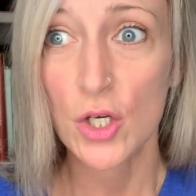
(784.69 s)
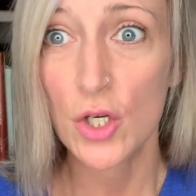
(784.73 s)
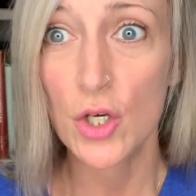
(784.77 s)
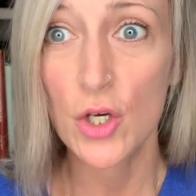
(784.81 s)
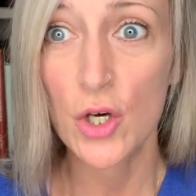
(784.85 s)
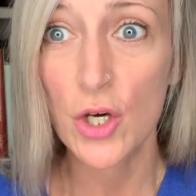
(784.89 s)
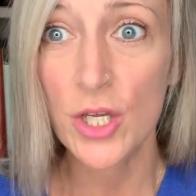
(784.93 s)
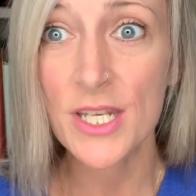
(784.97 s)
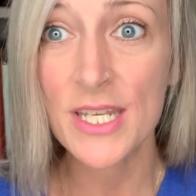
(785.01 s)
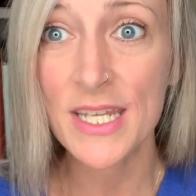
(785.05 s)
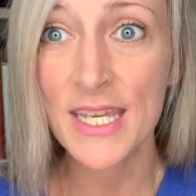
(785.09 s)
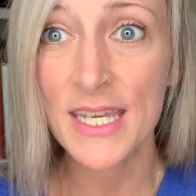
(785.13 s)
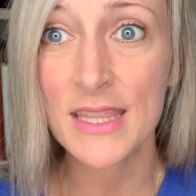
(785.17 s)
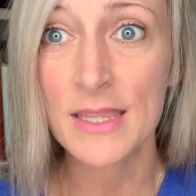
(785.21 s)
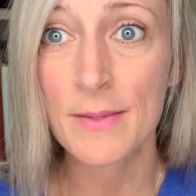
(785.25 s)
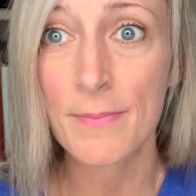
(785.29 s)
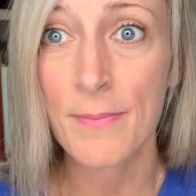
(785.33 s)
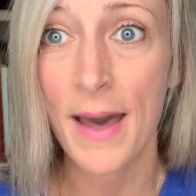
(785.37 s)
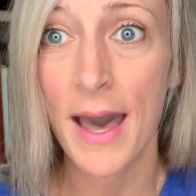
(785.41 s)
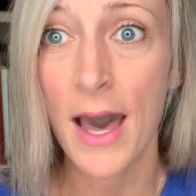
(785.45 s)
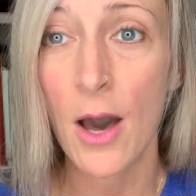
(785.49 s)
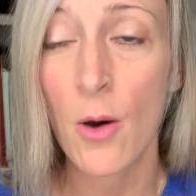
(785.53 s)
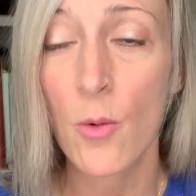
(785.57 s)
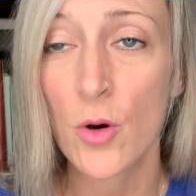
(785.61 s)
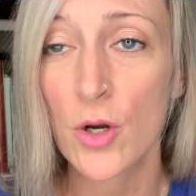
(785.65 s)
couldn't get the
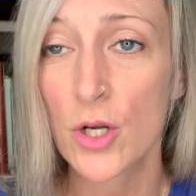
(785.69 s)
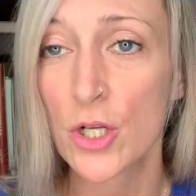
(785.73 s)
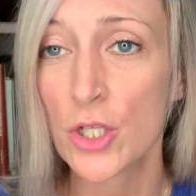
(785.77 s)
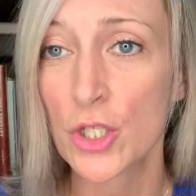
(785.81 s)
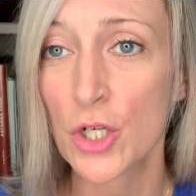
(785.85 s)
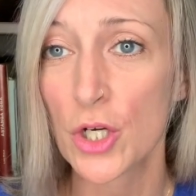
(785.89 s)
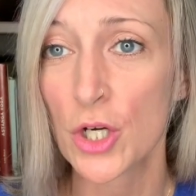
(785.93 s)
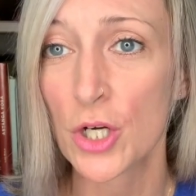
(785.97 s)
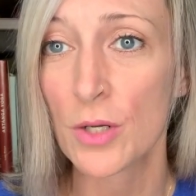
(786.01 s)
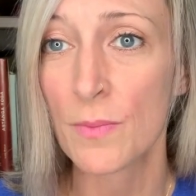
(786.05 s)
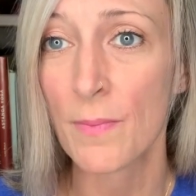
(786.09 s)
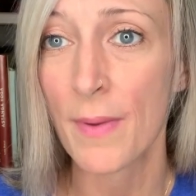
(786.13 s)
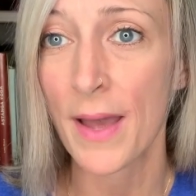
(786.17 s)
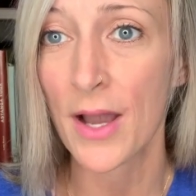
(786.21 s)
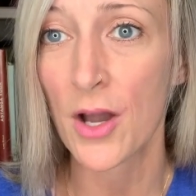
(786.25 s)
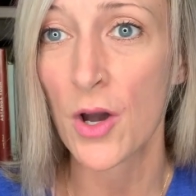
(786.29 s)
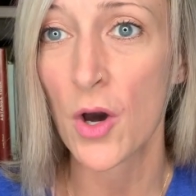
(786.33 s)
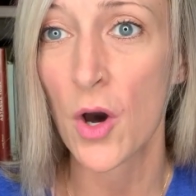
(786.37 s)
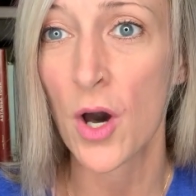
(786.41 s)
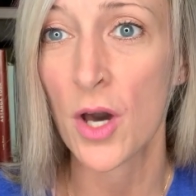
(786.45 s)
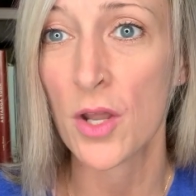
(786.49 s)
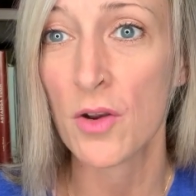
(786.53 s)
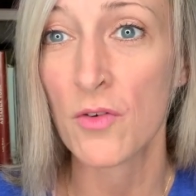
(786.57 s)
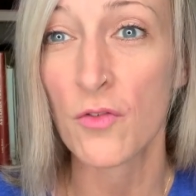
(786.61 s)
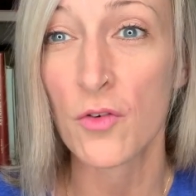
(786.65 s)
power to turn back
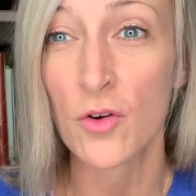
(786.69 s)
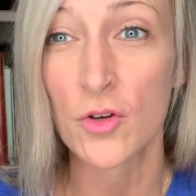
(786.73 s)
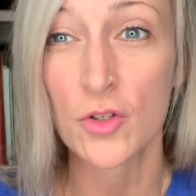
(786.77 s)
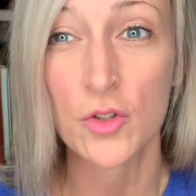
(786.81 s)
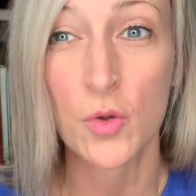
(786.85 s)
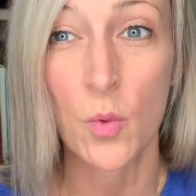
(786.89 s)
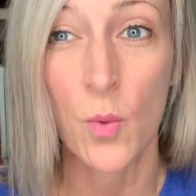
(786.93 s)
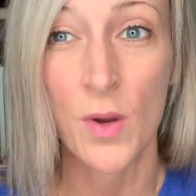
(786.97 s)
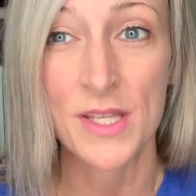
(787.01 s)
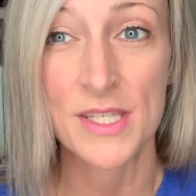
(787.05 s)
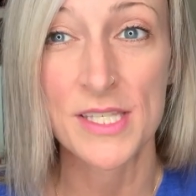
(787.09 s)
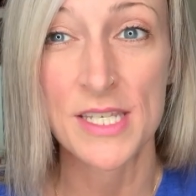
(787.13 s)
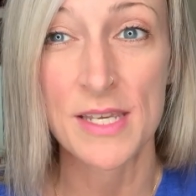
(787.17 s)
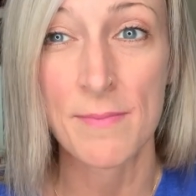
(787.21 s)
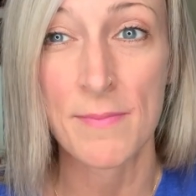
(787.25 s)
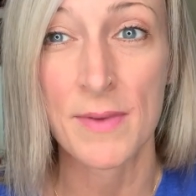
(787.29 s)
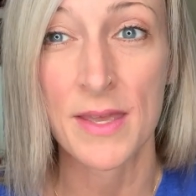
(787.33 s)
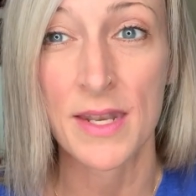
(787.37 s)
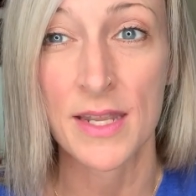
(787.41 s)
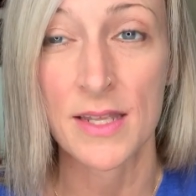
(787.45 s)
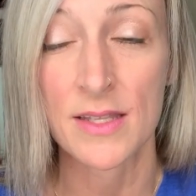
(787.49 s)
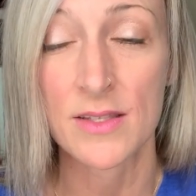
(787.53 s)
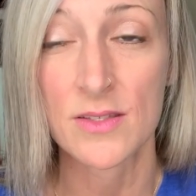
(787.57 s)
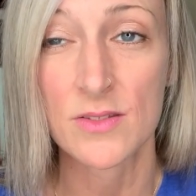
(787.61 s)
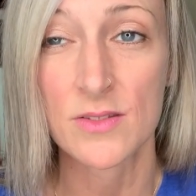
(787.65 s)
on for 20
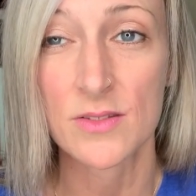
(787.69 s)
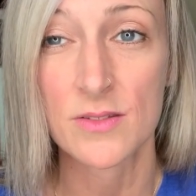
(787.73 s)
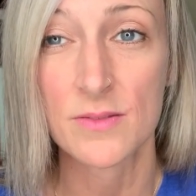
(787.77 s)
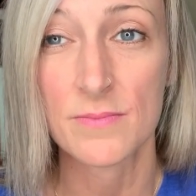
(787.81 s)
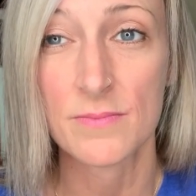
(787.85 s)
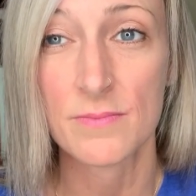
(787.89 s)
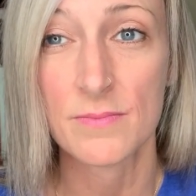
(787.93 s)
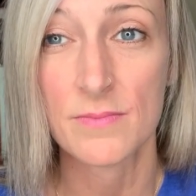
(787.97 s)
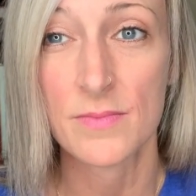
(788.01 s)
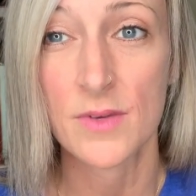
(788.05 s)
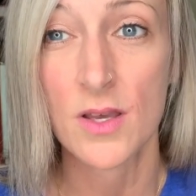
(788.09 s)
minutes.